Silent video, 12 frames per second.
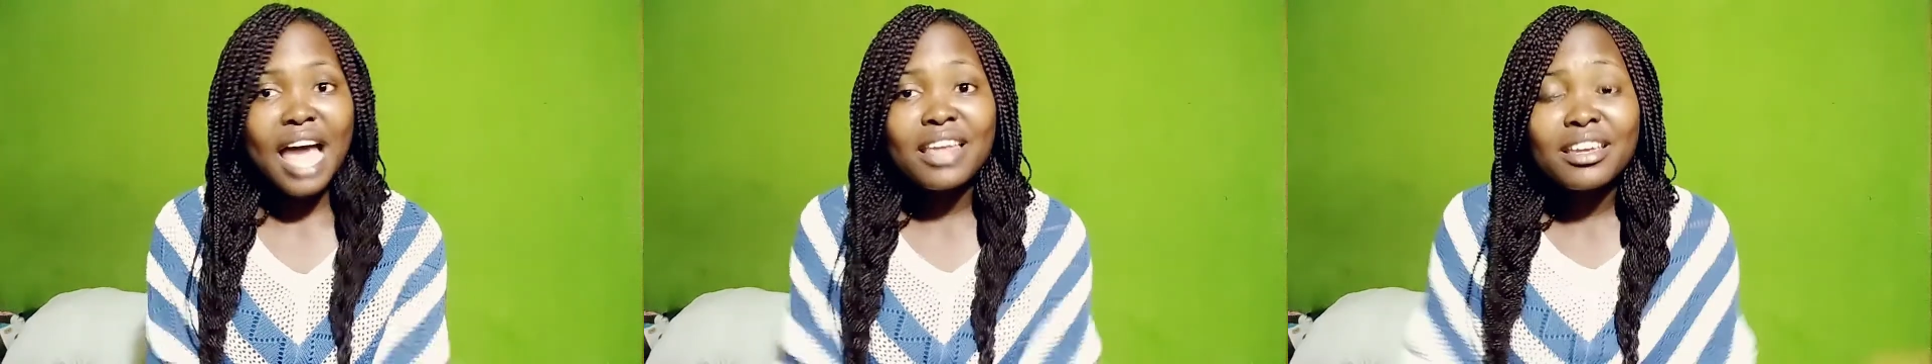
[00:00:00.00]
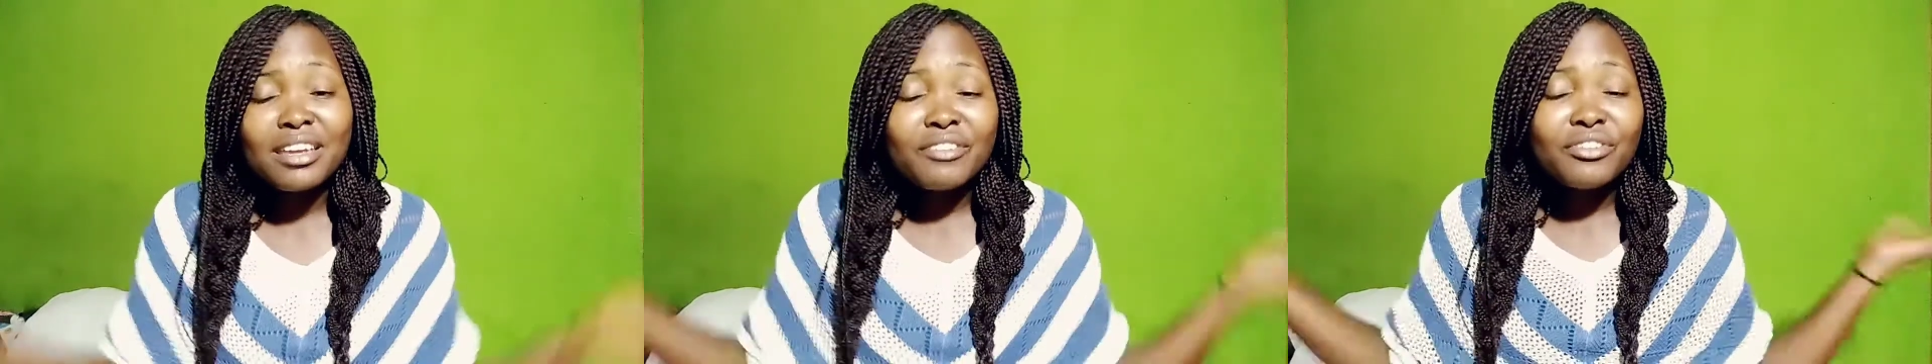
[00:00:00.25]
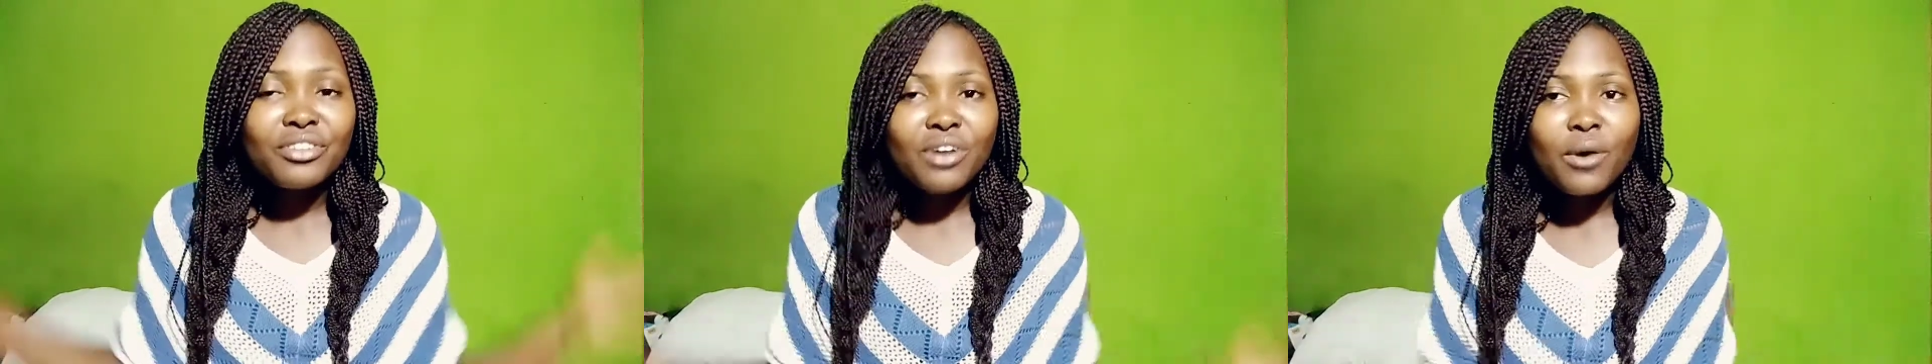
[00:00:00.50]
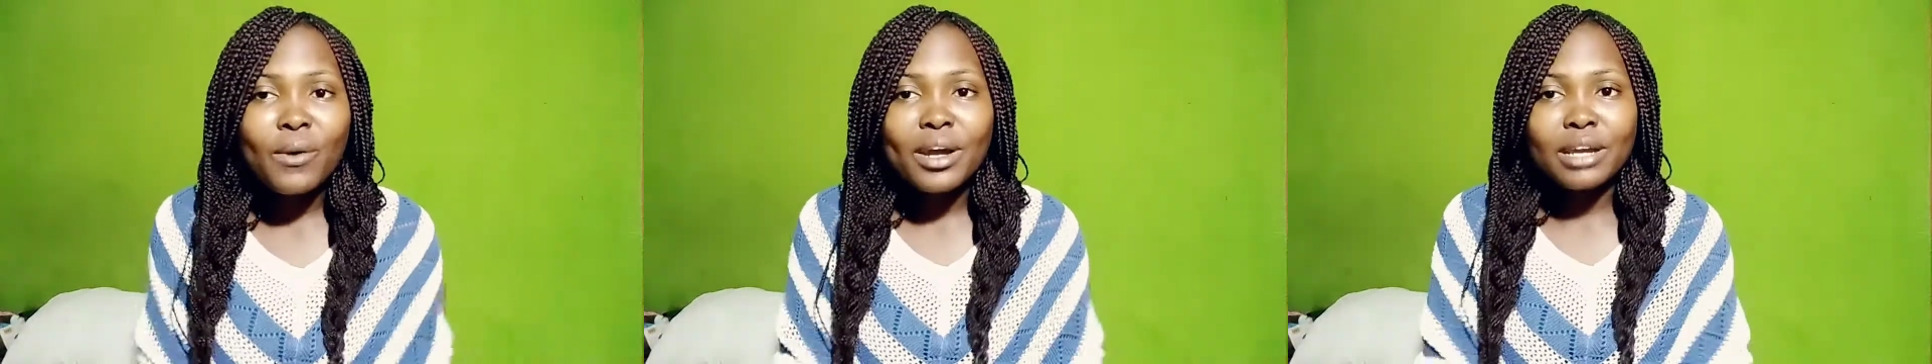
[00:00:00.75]
I don't even
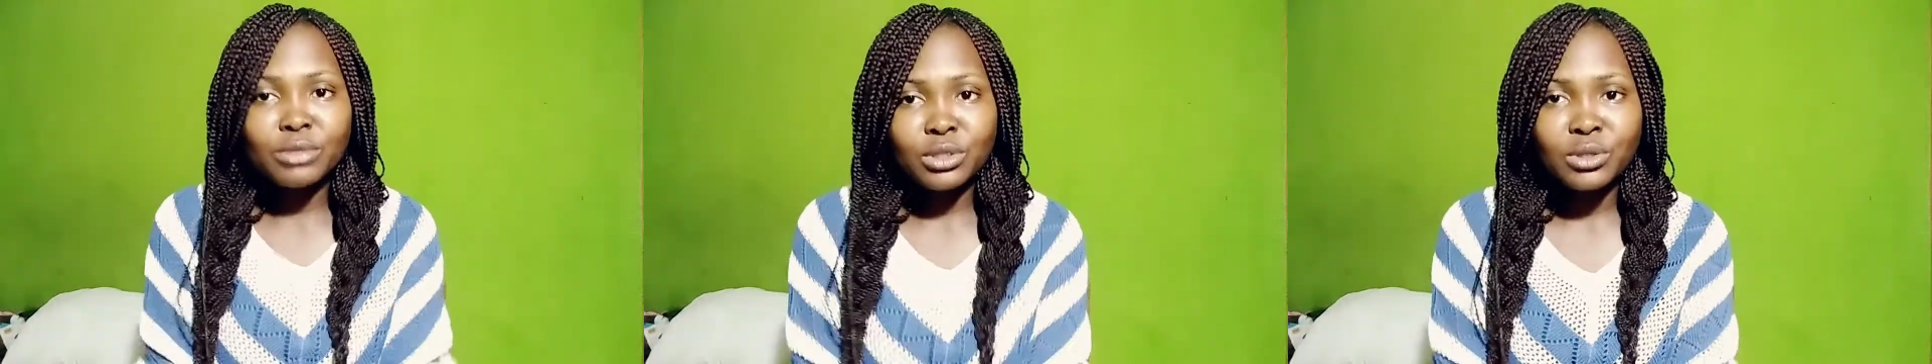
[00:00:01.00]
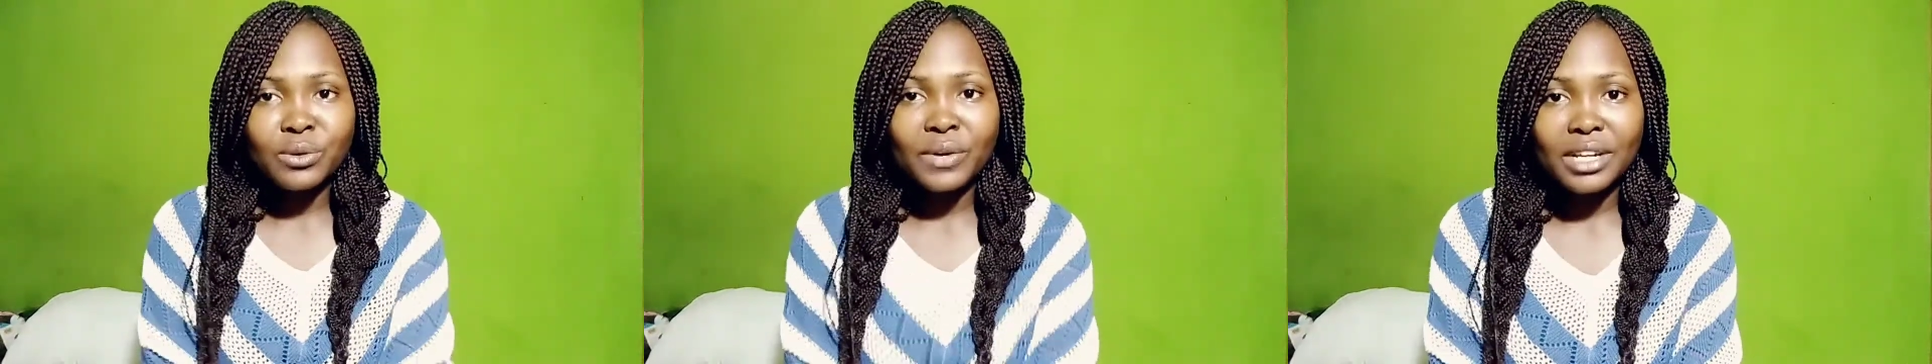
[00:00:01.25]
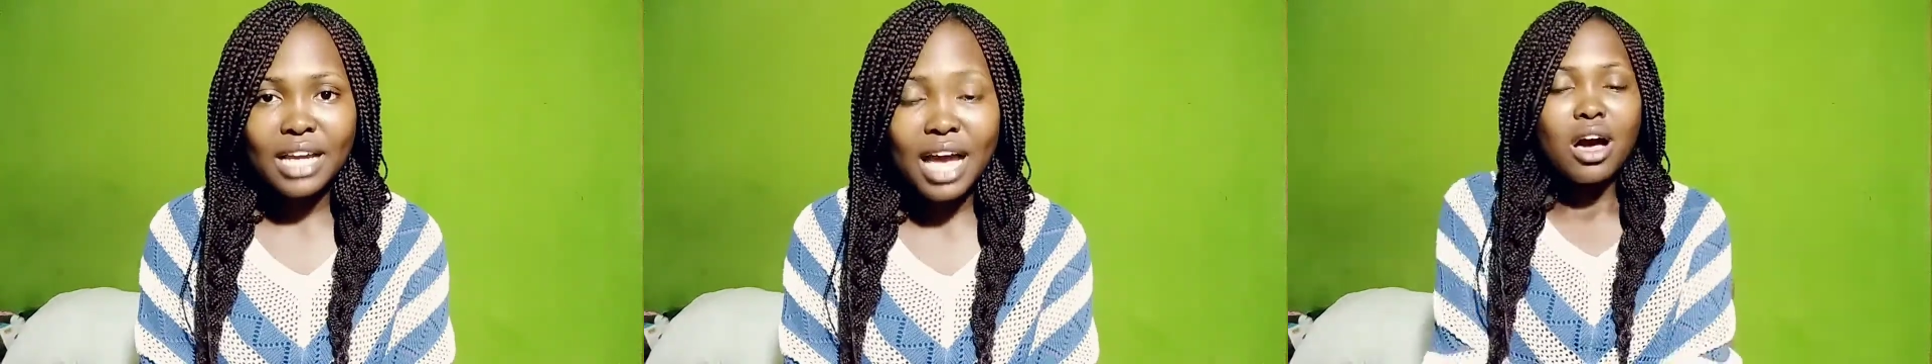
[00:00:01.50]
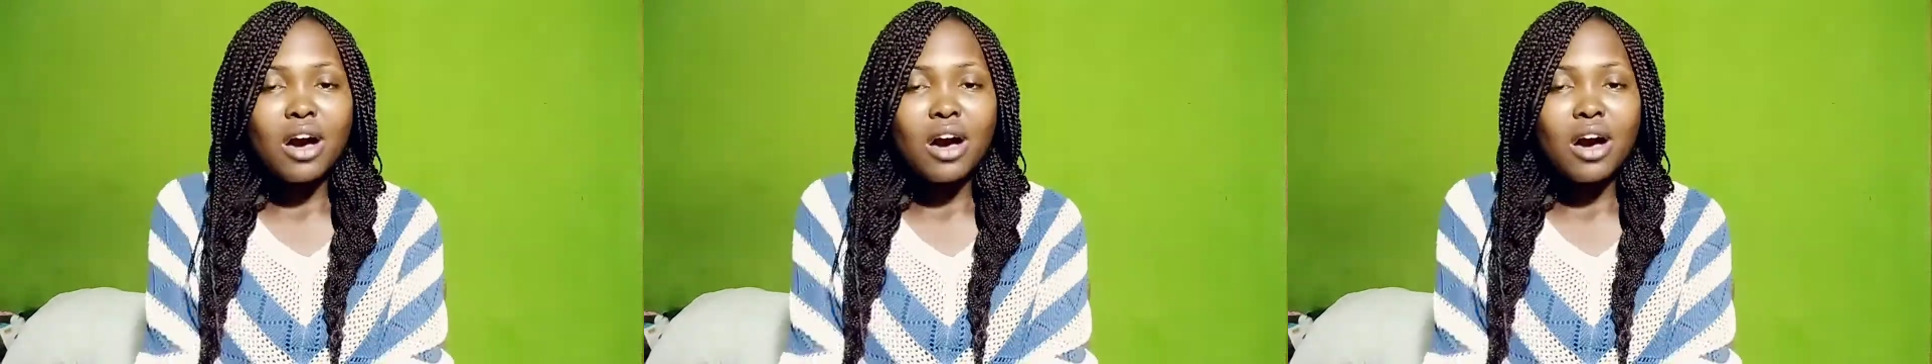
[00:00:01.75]
know what I'm doing.